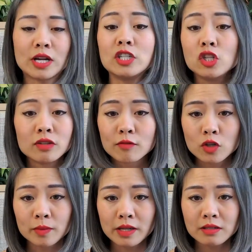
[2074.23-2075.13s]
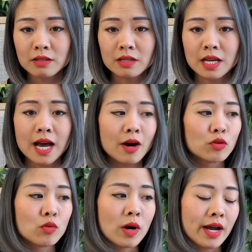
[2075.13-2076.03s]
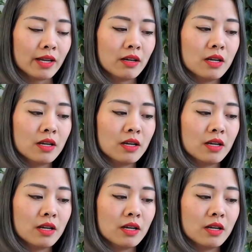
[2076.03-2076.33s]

teach in the first place? And how do I